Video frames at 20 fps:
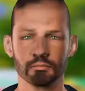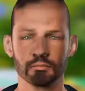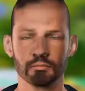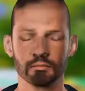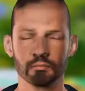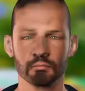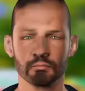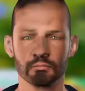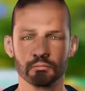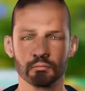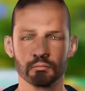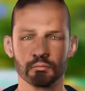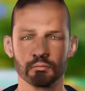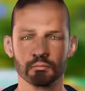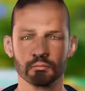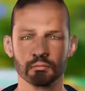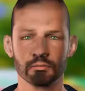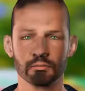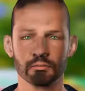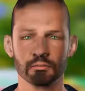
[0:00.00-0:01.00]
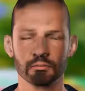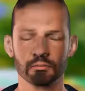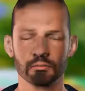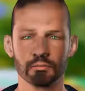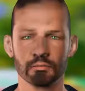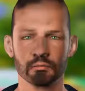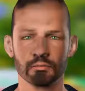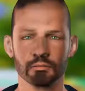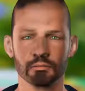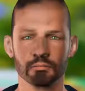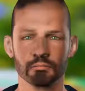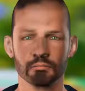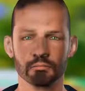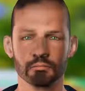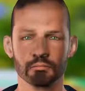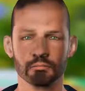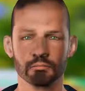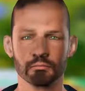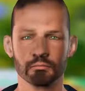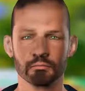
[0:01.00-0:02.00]
The only answer is the Quran.
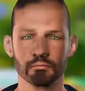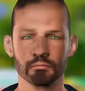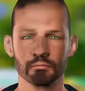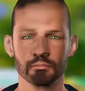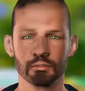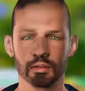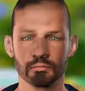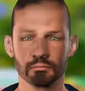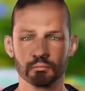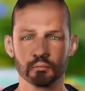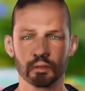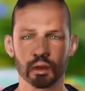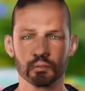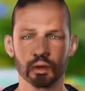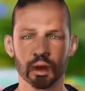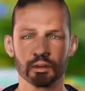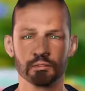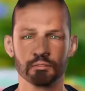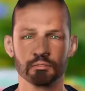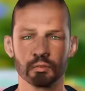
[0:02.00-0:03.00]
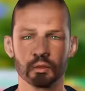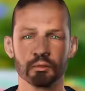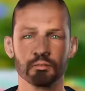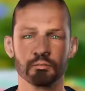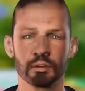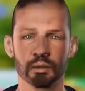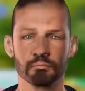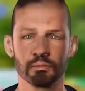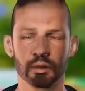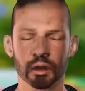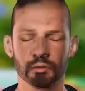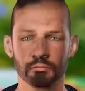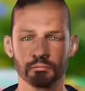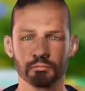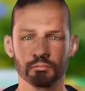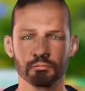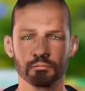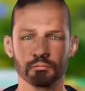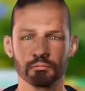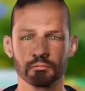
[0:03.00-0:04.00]
Because we memorize it off by
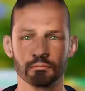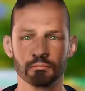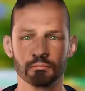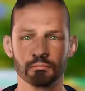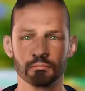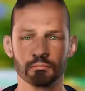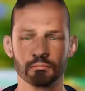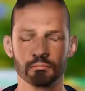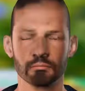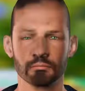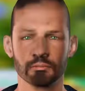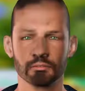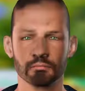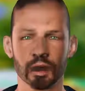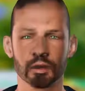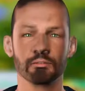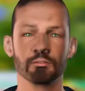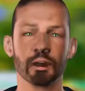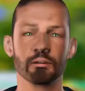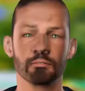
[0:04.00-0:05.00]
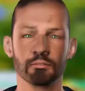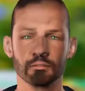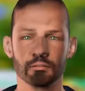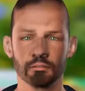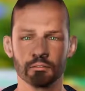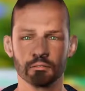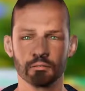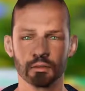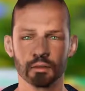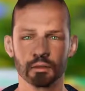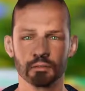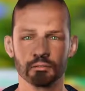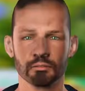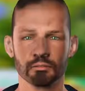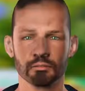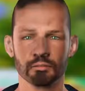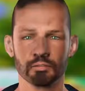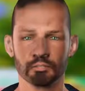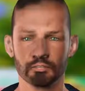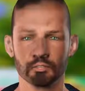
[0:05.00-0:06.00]
heart. No one can differ upon it.
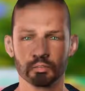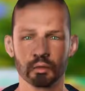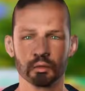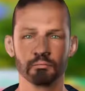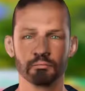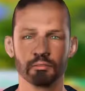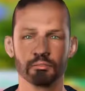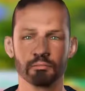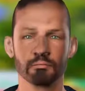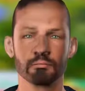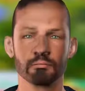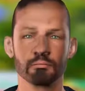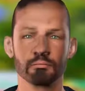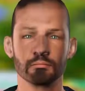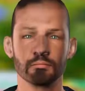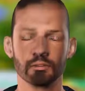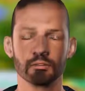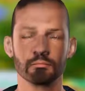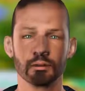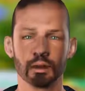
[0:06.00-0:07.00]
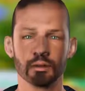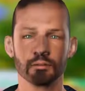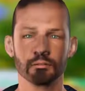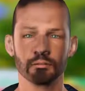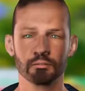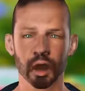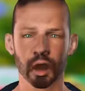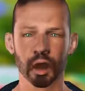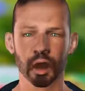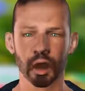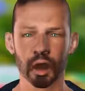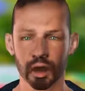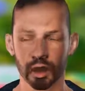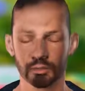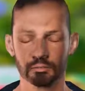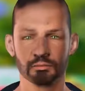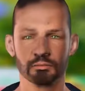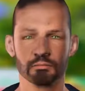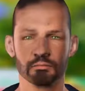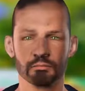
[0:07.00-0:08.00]
And this is something that we do from
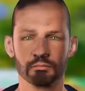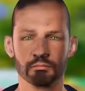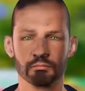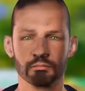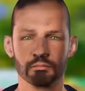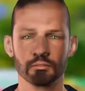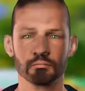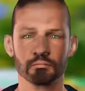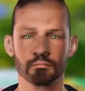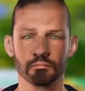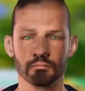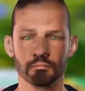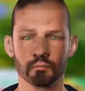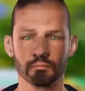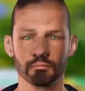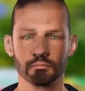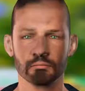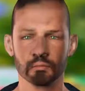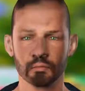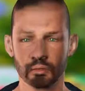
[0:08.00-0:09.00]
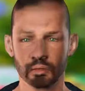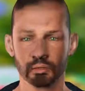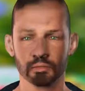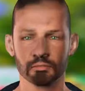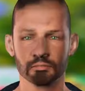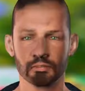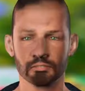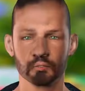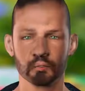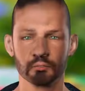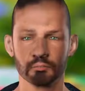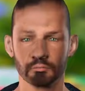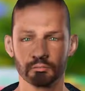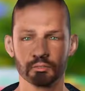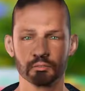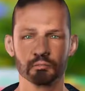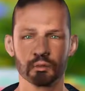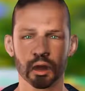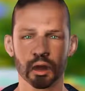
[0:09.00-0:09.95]
the very early stages.